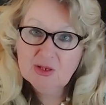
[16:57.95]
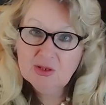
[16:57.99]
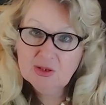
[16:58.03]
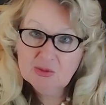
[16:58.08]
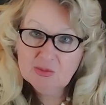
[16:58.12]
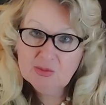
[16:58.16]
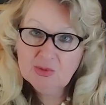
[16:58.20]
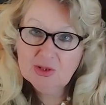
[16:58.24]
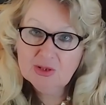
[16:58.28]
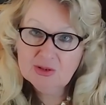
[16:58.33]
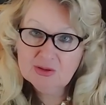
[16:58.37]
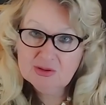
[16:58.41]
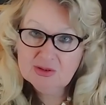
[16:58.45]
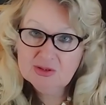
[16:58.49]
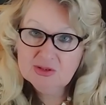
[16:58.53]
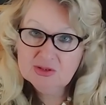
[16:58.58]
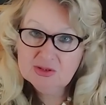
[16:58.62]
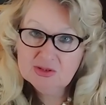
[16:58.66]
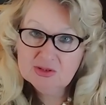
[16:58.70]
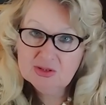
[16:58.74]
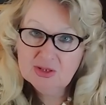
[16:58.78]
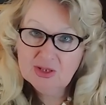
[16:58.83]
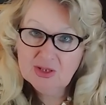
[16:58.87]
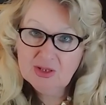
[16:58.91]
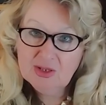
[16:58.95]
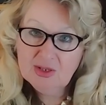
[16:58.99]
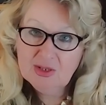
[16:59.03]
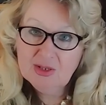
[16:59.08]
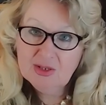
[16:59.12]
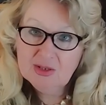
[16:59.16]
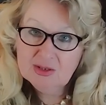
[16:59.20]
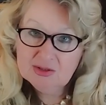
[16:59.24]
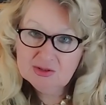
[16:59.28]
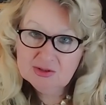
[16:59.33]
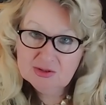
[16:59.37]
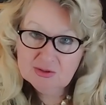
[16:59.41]
her marriage,
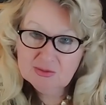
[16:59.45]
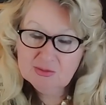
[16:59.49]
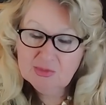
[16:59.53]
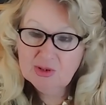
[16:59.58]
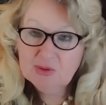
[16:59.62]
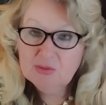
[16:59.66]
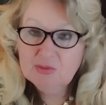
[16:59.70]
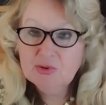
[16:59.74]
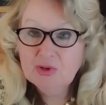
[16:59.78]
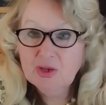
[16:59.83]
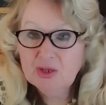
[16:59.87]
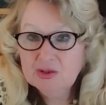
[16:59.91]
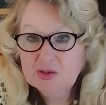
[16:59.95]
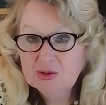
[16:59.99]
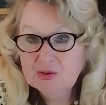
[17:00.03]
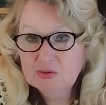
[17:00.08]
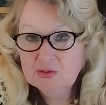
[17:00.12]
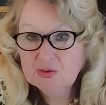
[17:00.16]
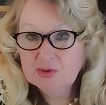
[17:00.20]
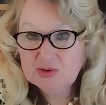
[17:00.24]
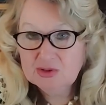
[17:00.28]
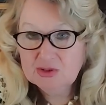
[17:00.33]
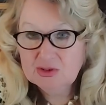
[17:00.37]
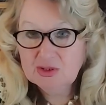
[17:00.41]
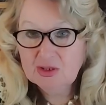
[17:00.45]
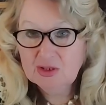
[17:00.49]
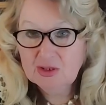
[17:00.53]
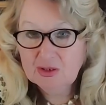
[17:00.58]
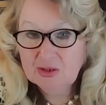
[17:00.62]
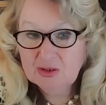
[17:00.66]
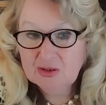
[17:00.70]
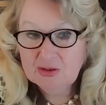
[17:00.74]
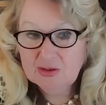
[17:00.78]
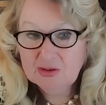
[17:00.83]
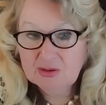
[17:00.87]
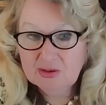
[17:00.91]
so my brother was
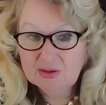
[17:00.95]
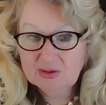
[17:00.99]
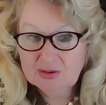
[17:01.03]
her,